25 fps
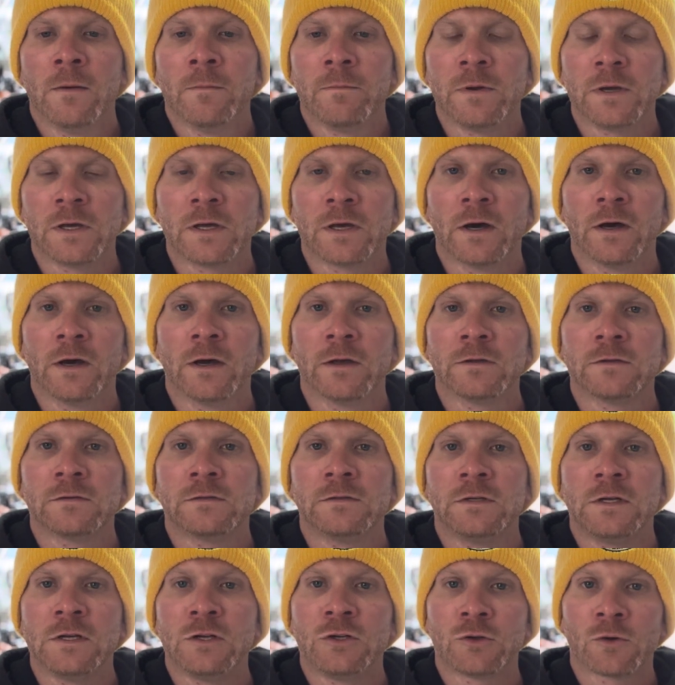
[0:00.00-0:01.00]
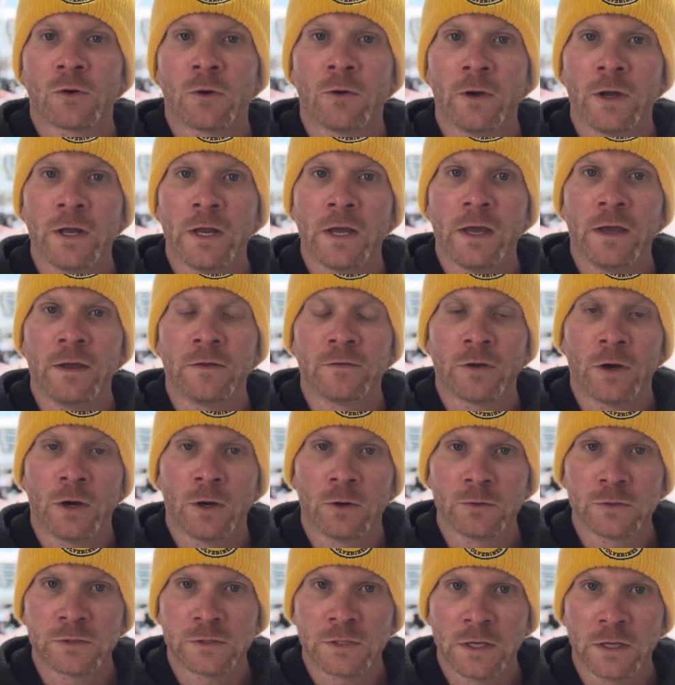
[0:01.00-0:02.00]
because Detroit is
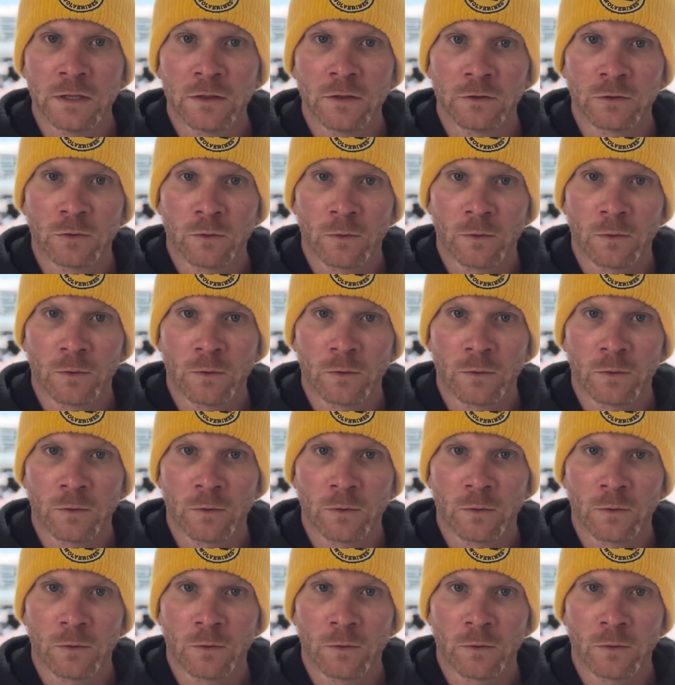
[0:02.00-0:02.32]
hosting the